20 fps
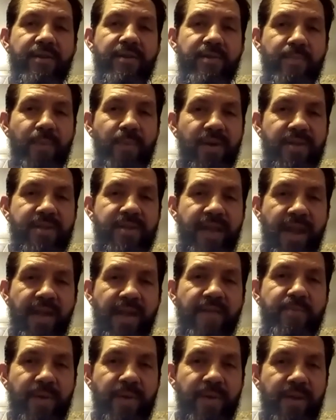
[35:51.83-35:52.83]
There's bark
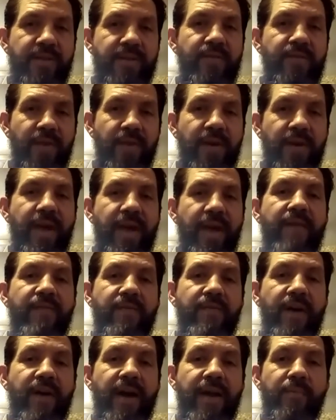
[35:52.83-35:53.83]
staves, but it's very
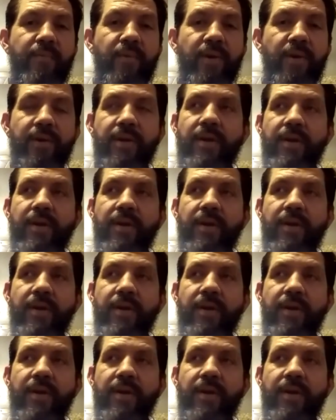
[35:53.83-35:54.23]
heavy vine work.